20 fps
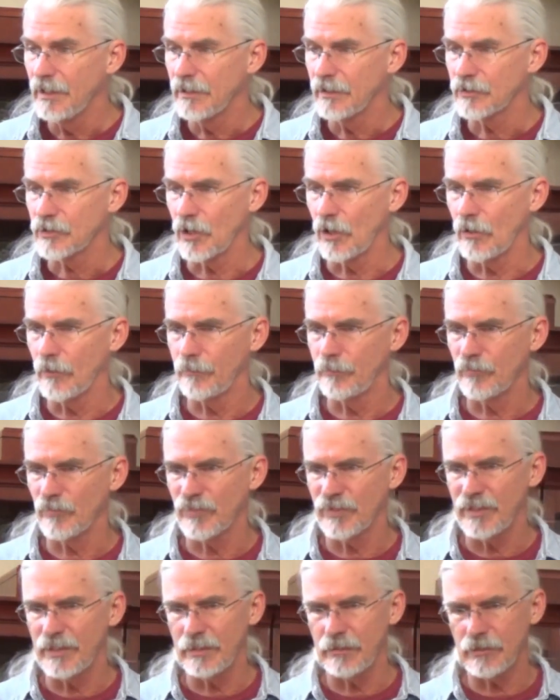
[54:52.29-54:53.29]
So
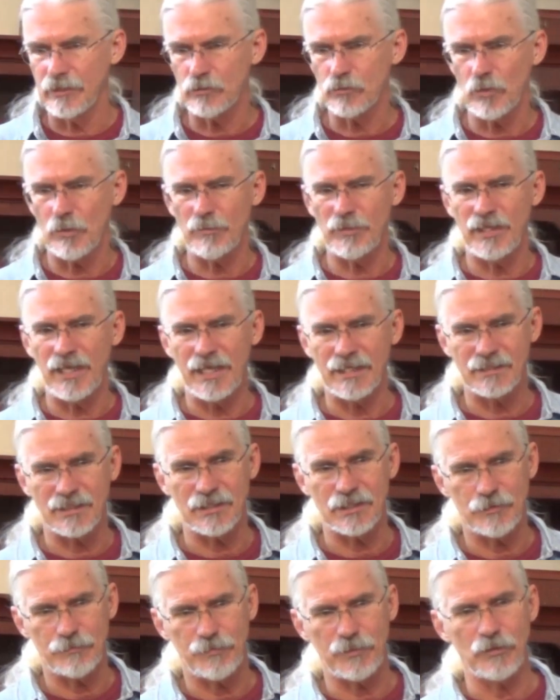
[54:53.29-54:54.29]
this woman has
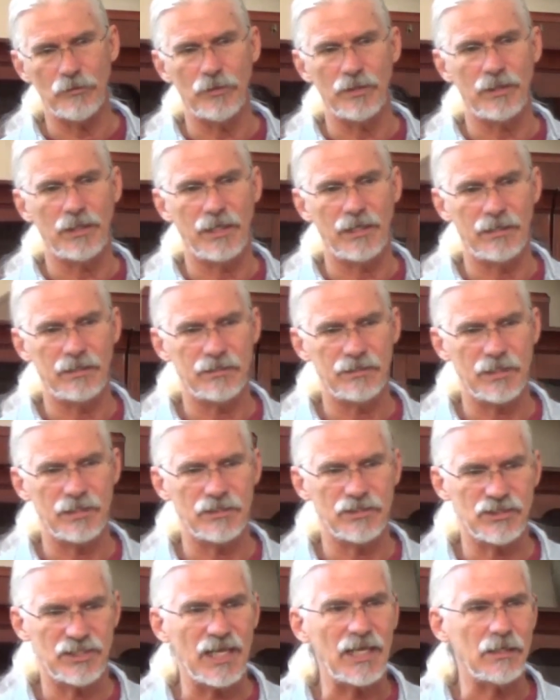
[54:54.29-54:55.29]
a spirit, and he
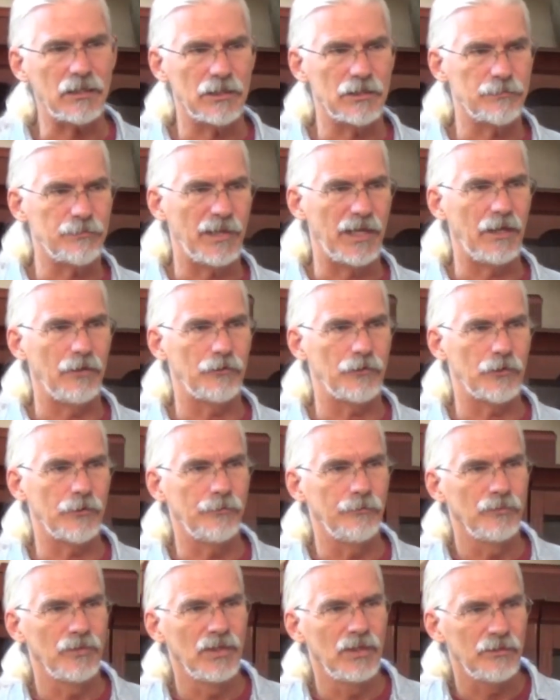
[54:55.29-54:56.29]
says Satan has bound
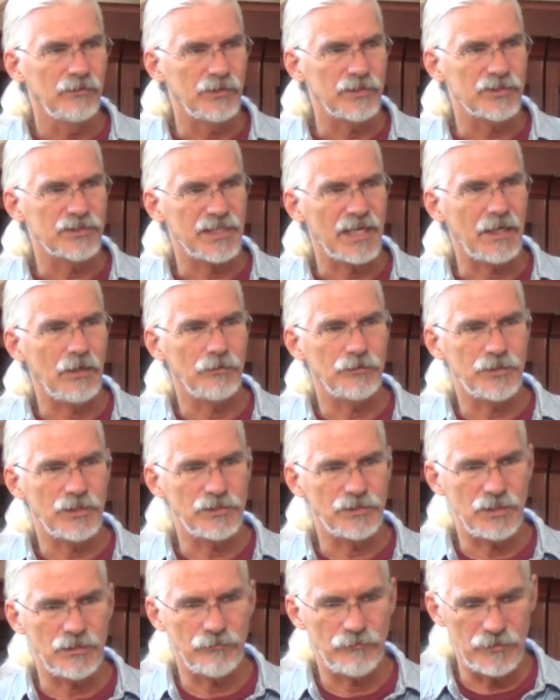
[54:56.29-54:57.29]
her. This sounds
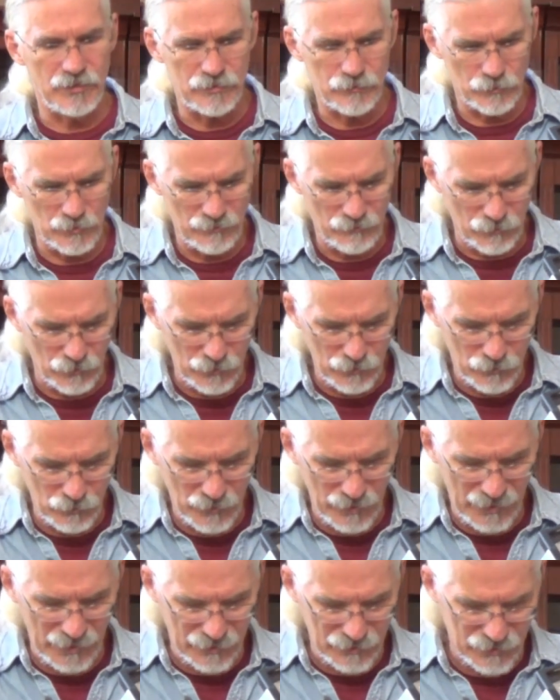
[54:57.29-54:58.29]
as if he's referring to
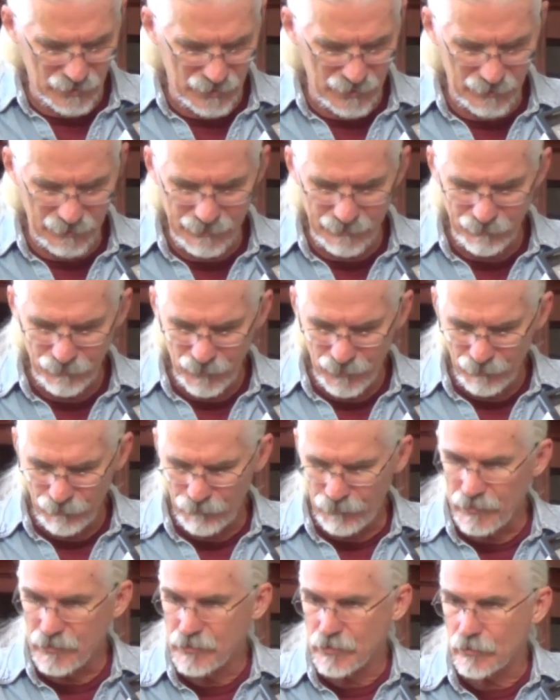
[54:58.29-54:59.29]
it as a
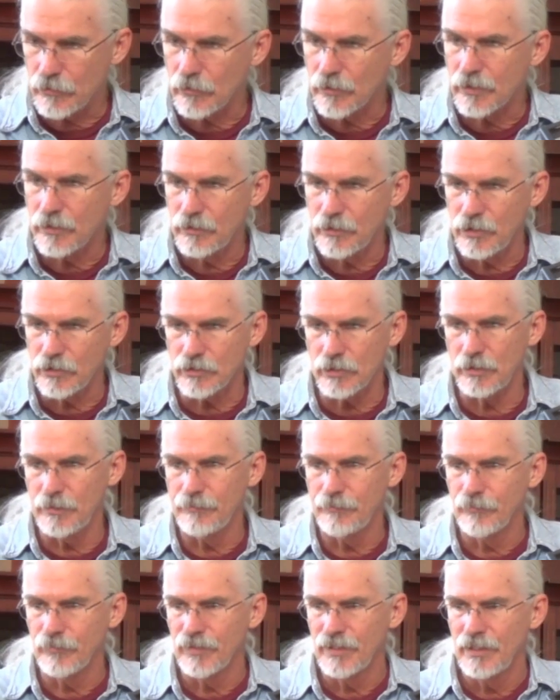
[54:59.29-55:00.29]
physical
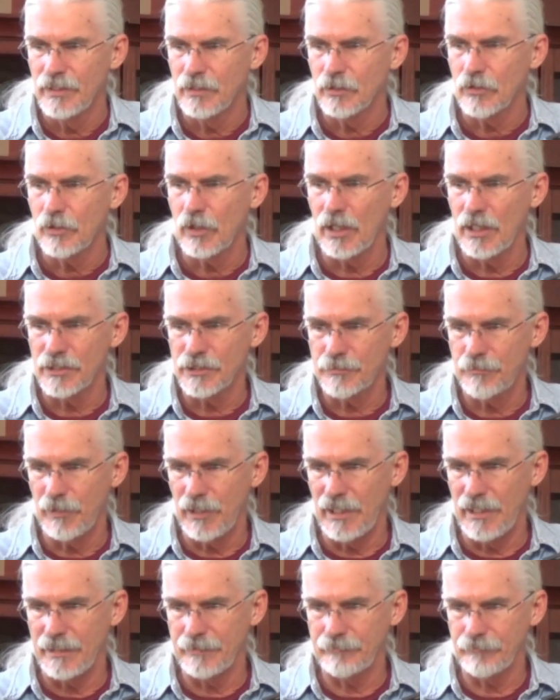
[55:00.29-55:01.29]
condition caused
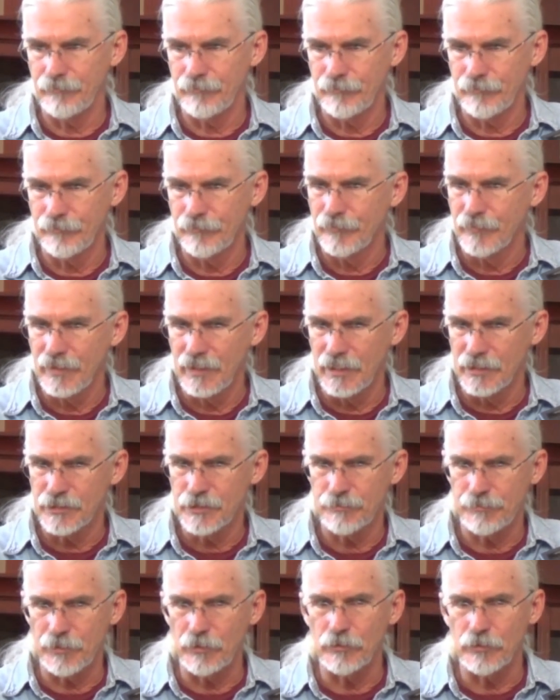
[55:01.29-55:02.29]
by a
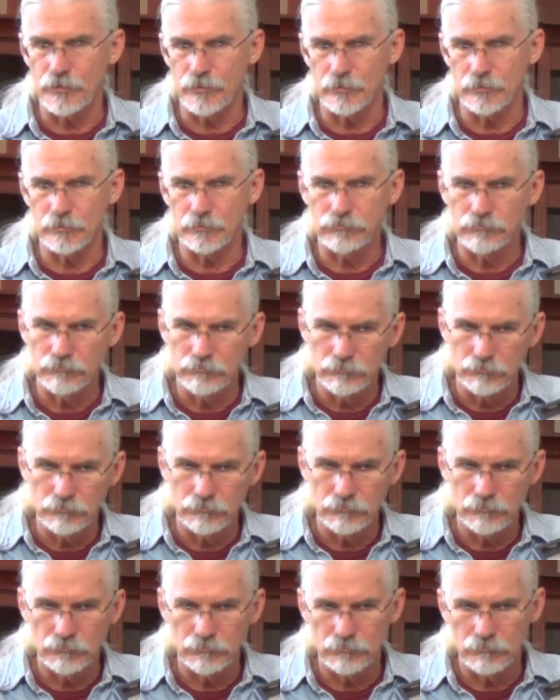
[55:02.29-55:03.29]
spiritual
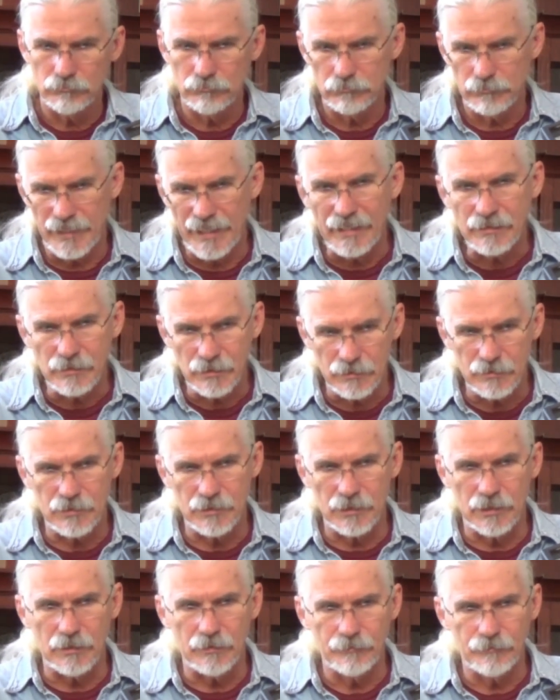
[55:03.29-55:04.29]

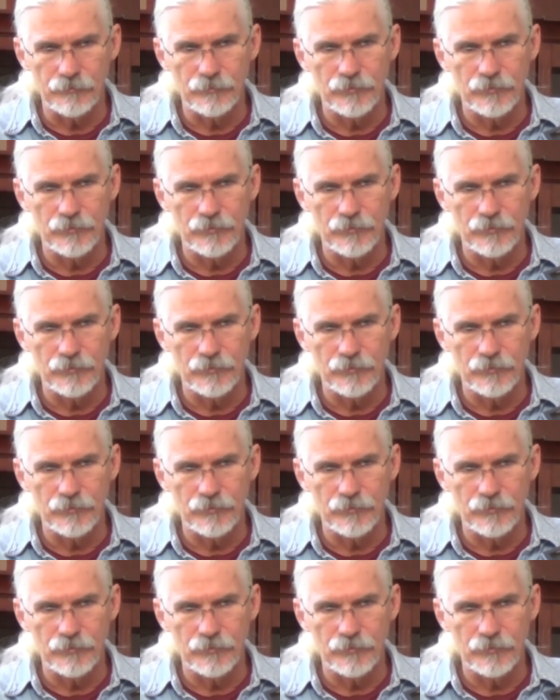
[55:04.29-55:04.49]
entity.